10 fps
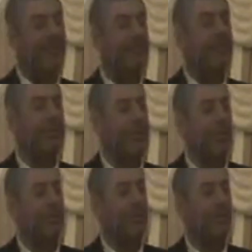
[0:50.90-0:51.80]
not so
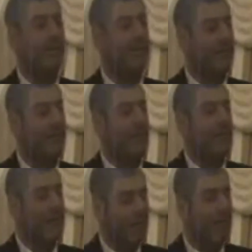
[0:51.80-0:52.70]
important.
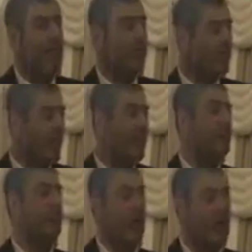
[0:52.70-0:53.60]
As long as I
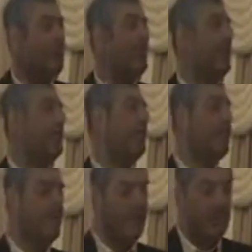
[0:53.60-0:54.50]
keep Shabbos,